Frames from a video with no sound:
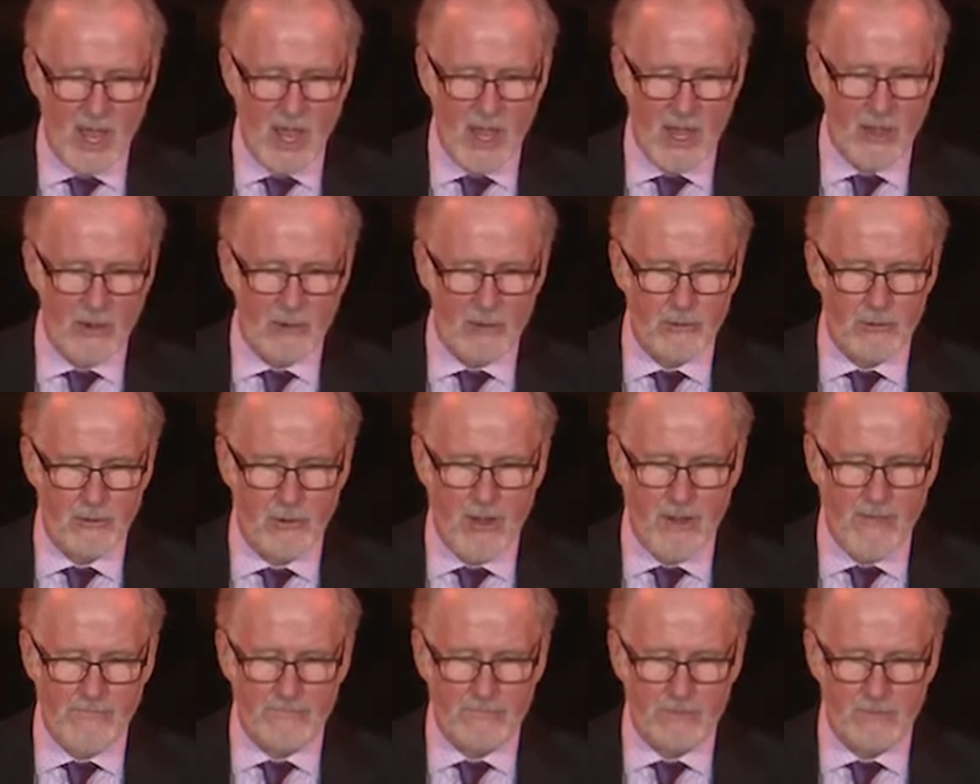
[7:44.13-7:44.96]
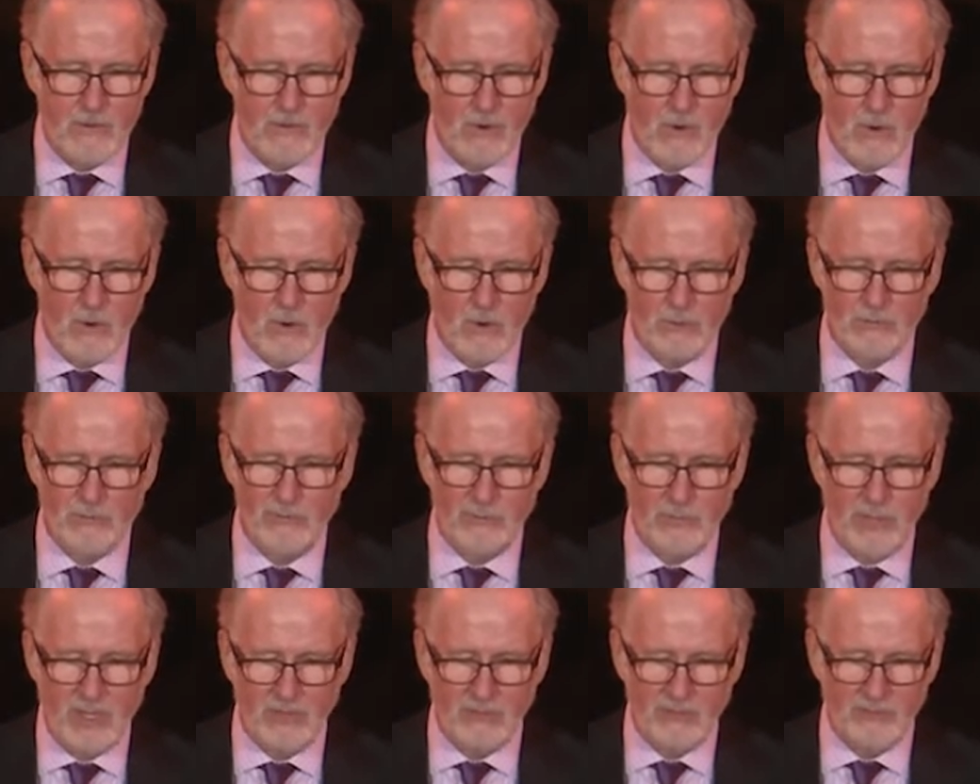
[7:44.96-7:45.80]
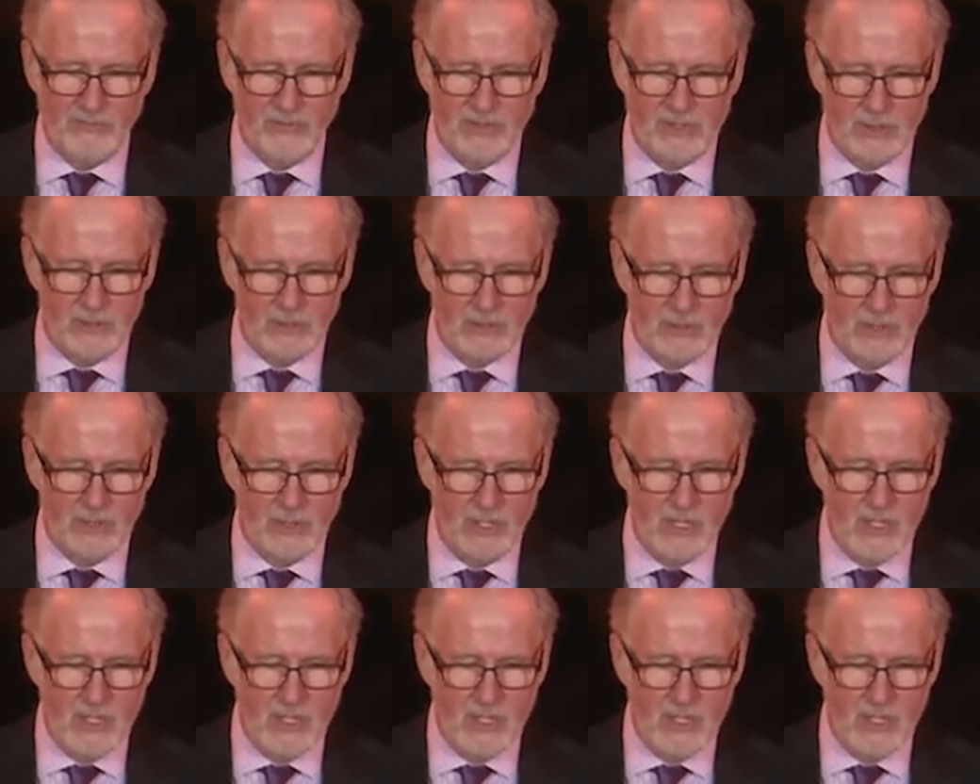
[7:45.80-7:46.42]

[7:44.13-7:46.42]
aircraft, or space field.